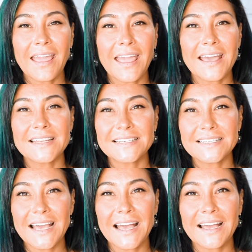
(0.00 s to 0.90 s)

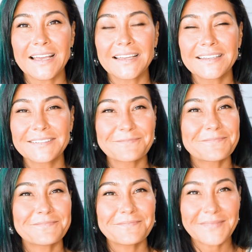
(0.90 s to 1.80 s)
And uh,
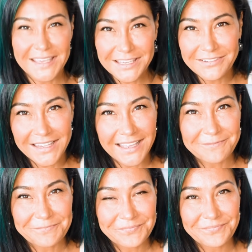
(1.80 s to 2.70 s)
thank you
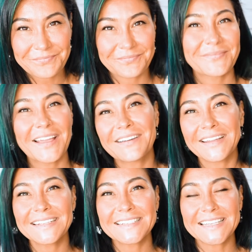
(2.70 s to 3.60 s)
again. All
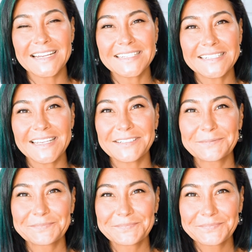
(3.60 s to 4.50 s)
right, I'll talk to you later.